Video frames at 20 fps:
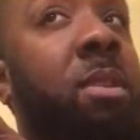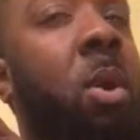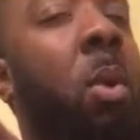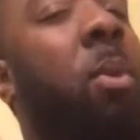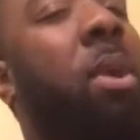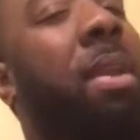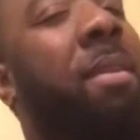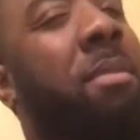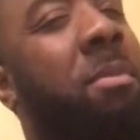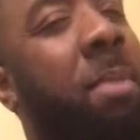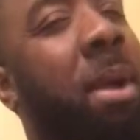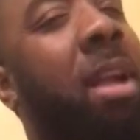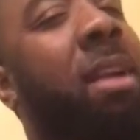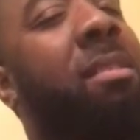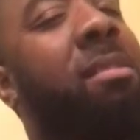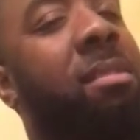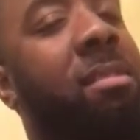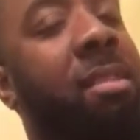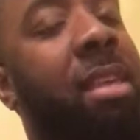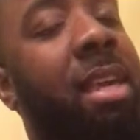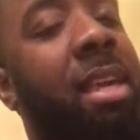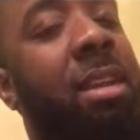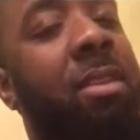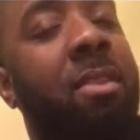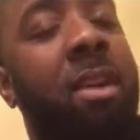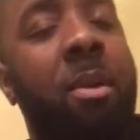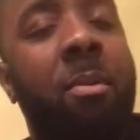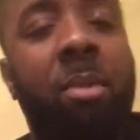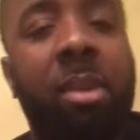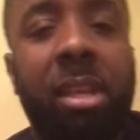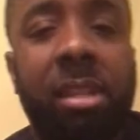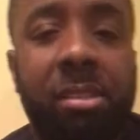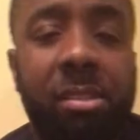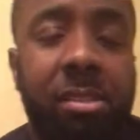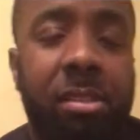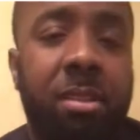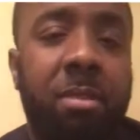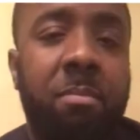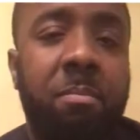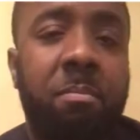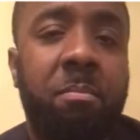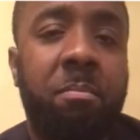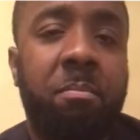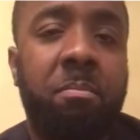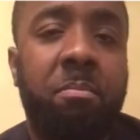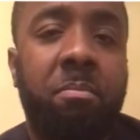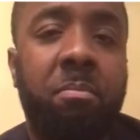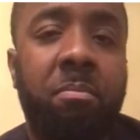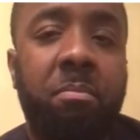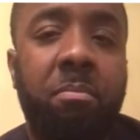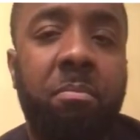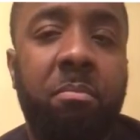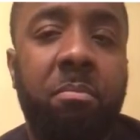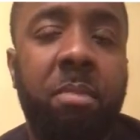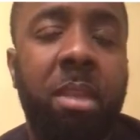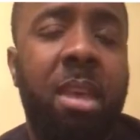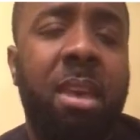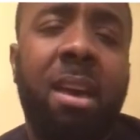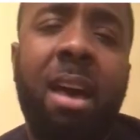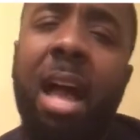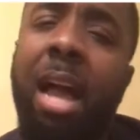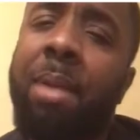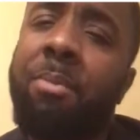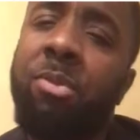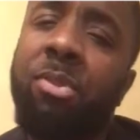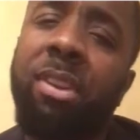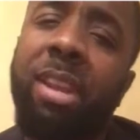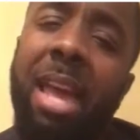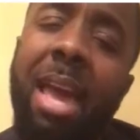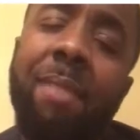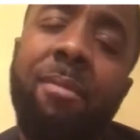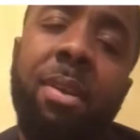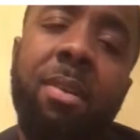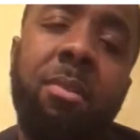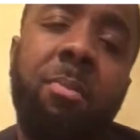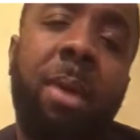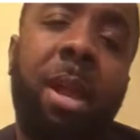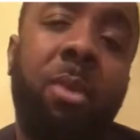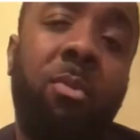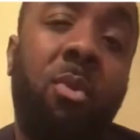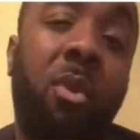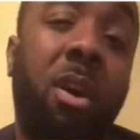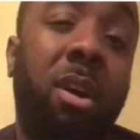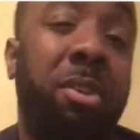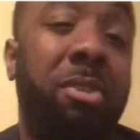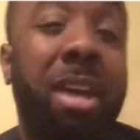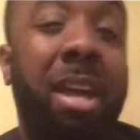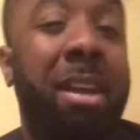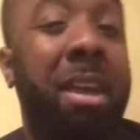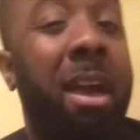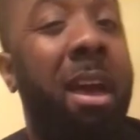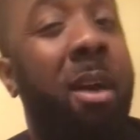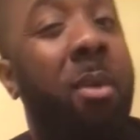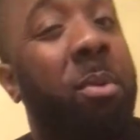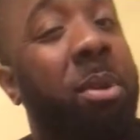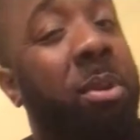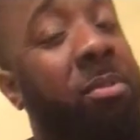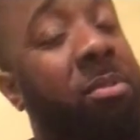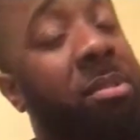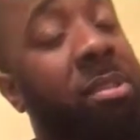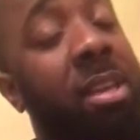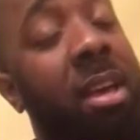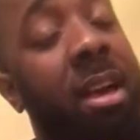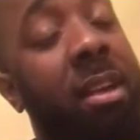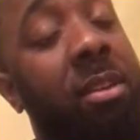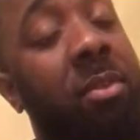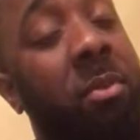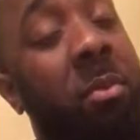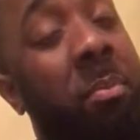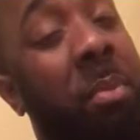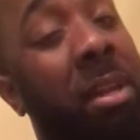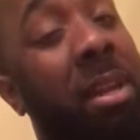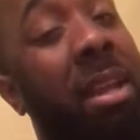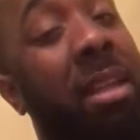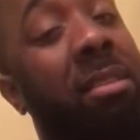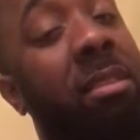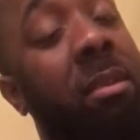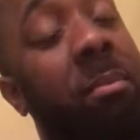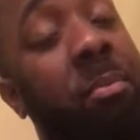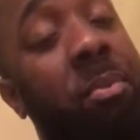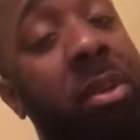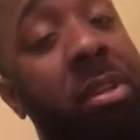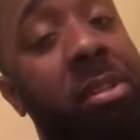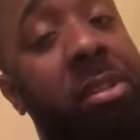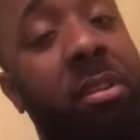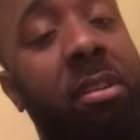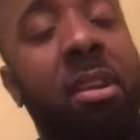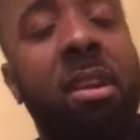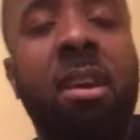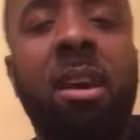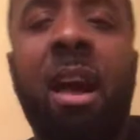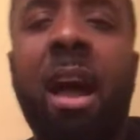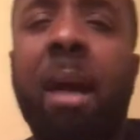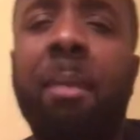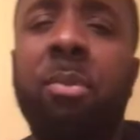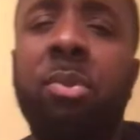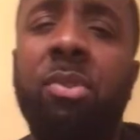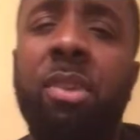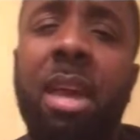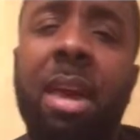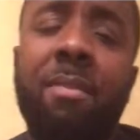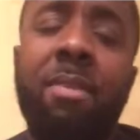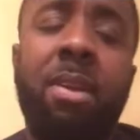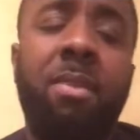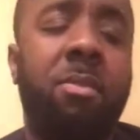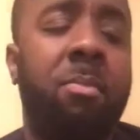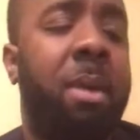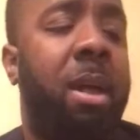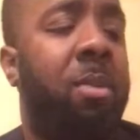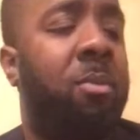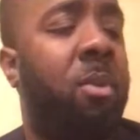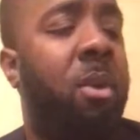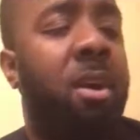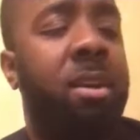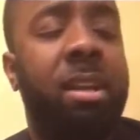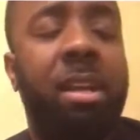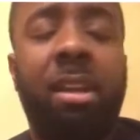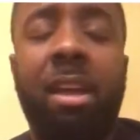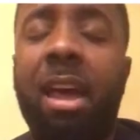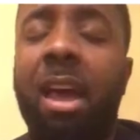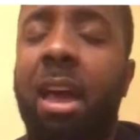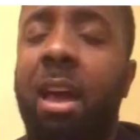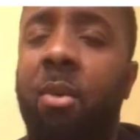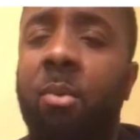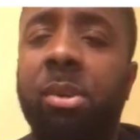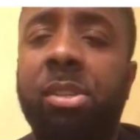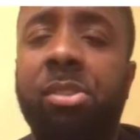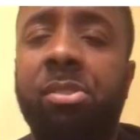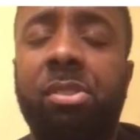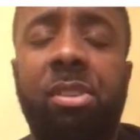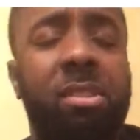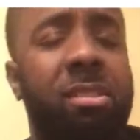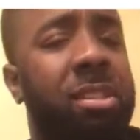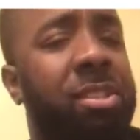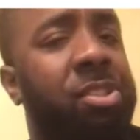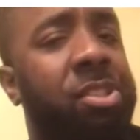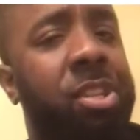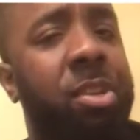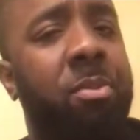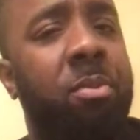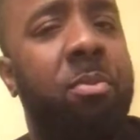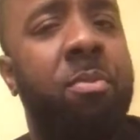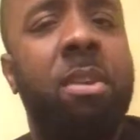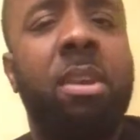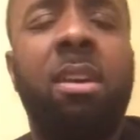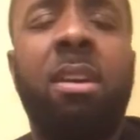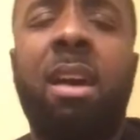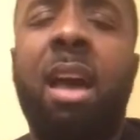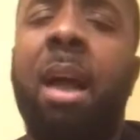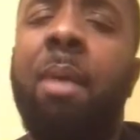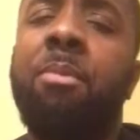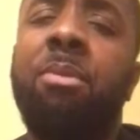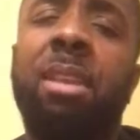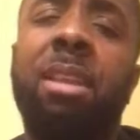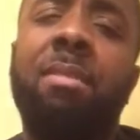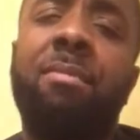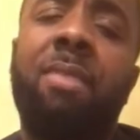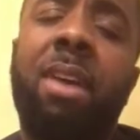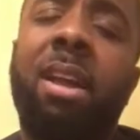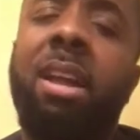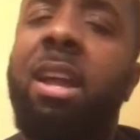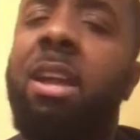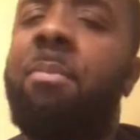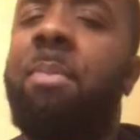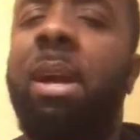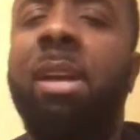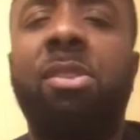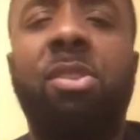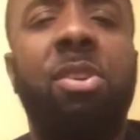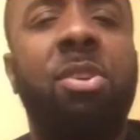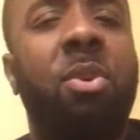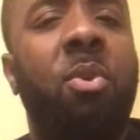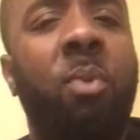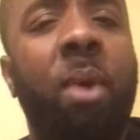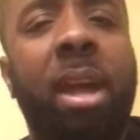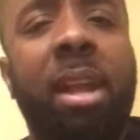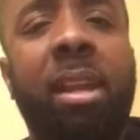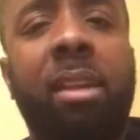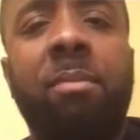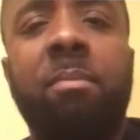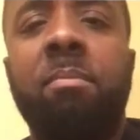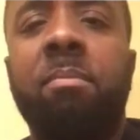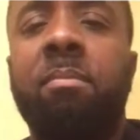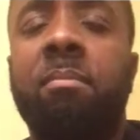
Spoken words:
what everybody else is thinking of our relationship, how come you didn't have everybody walking you down the aisle when it was time to repeat after the preacher? How come you didn't have everybody walking down the aisle with you just in general? How come you didn't invite everybody to your wedding?